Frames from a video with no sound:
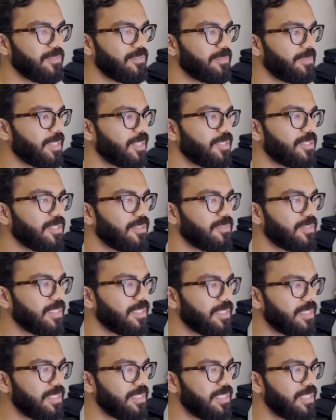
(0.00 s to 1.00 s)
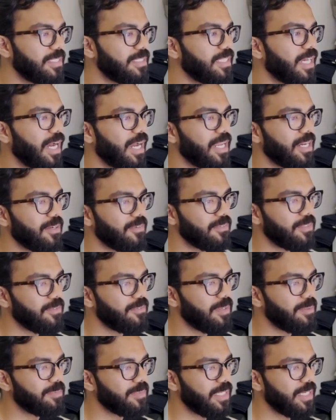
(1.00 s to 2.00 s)
because of the design of the
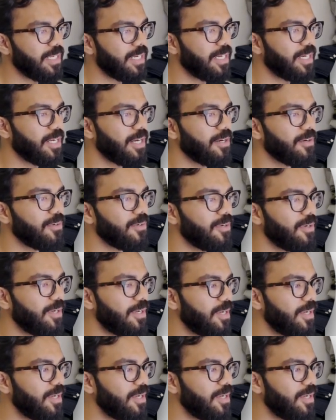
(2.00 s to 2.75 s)
website and how